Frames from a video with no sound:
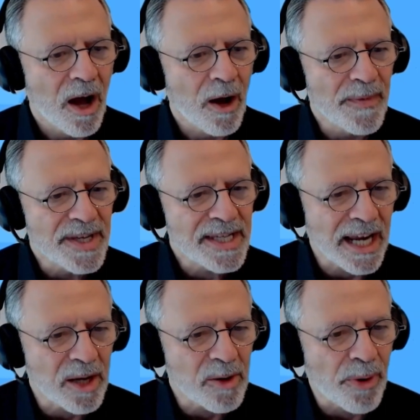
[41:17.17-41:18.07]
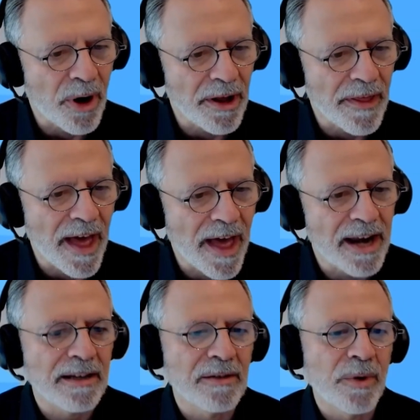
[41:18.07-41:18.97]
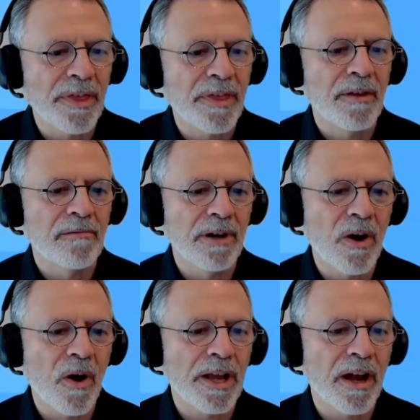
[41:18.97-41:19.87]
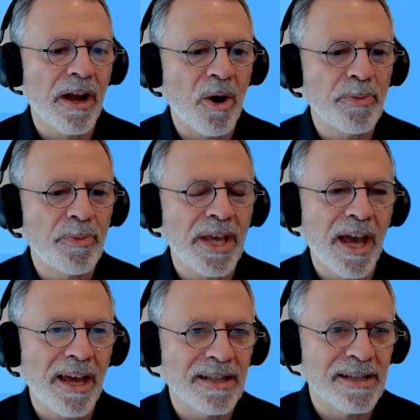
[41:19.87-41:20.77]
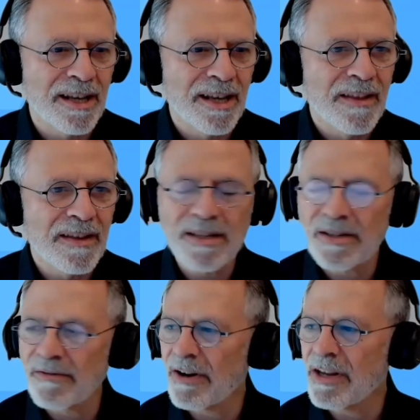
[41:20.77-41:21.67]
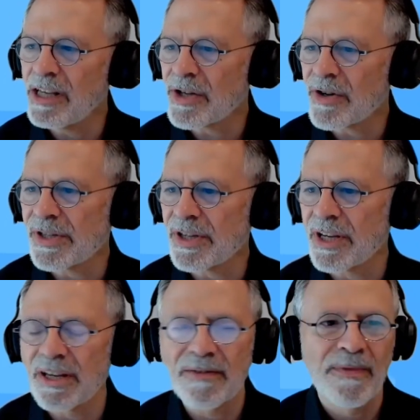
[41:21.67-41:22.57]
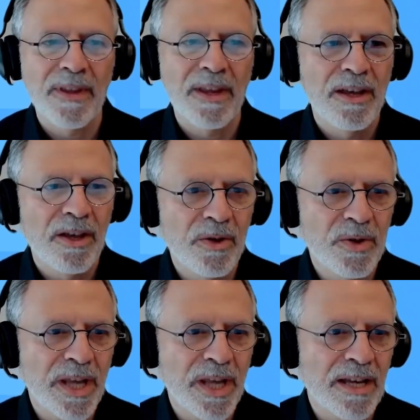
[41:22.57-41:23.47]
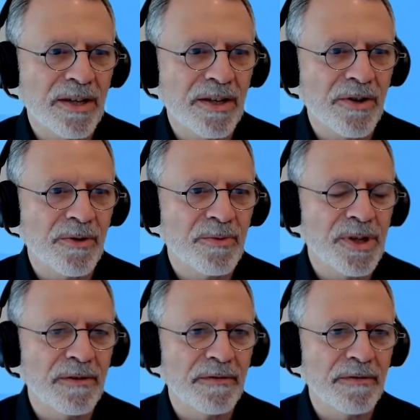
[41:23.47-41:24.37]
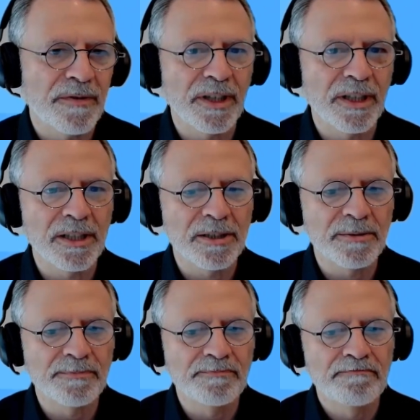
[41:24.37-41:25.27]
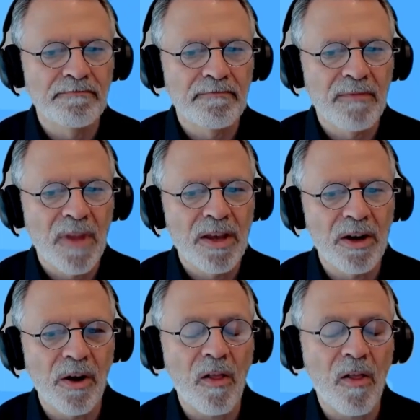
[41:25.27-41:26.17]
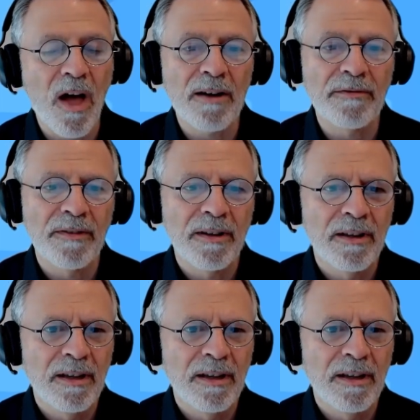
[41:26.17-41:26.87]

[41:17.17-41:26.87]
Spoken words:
The second part of that regarding RPA is this is a very interesting use case in terms of a lot of